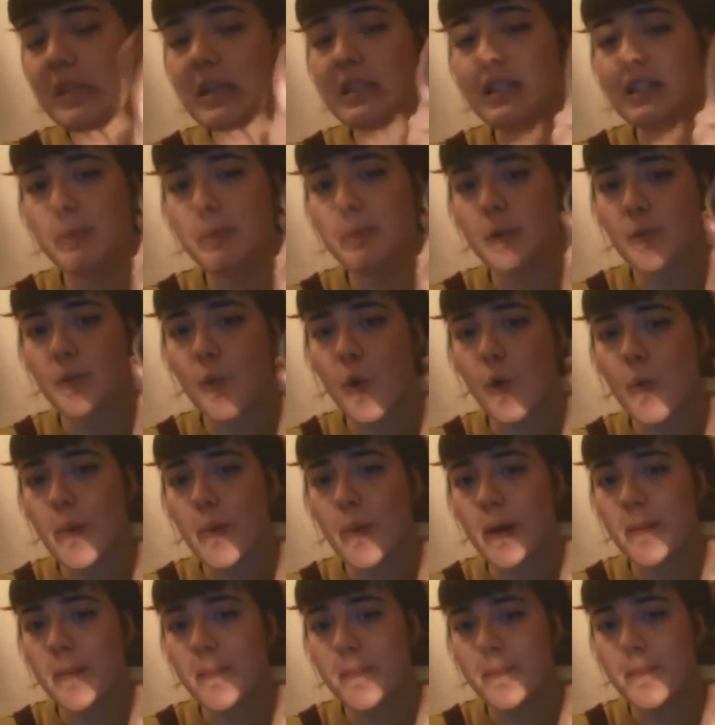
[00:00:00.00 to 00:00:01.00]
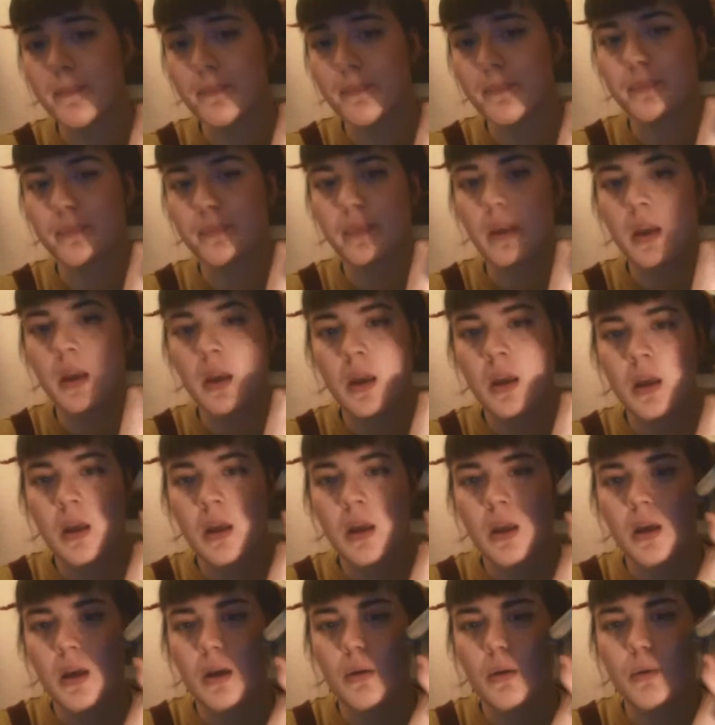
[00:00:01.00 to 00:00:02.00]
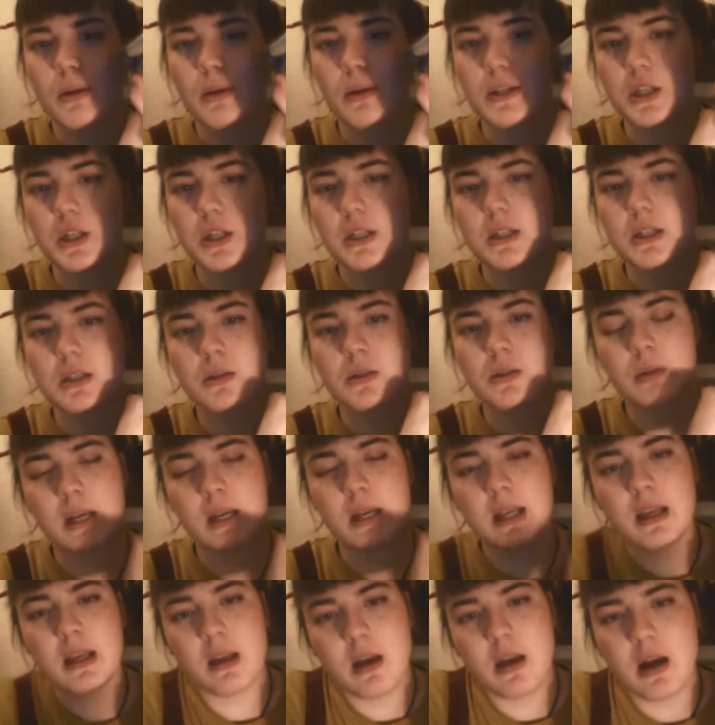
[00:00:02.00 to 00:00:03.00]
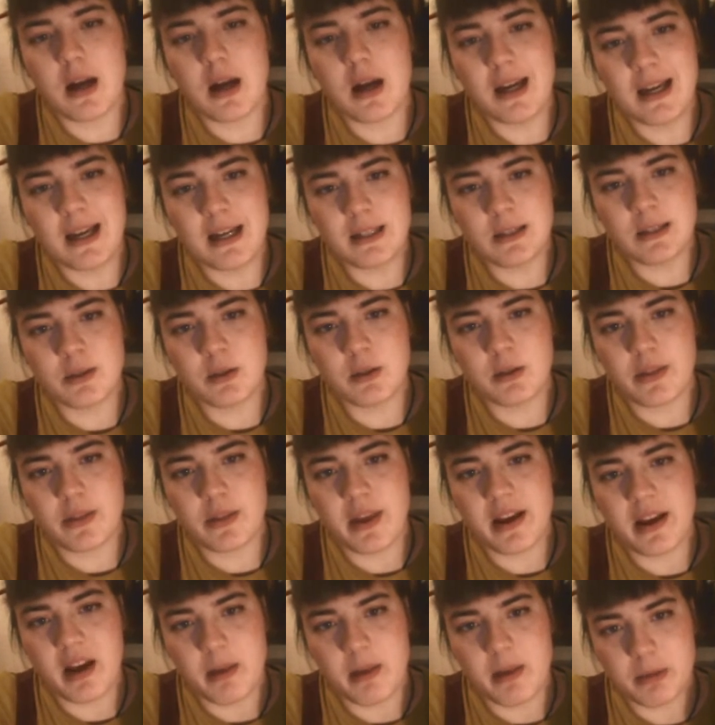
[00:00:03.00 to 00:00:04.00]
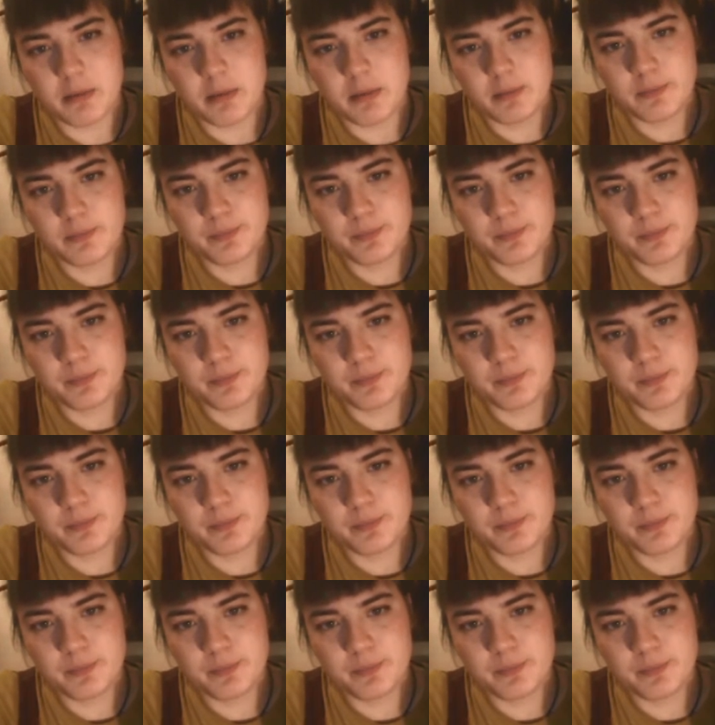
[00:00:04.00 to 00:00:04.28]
teapot warmer, which is really, I had to look that up.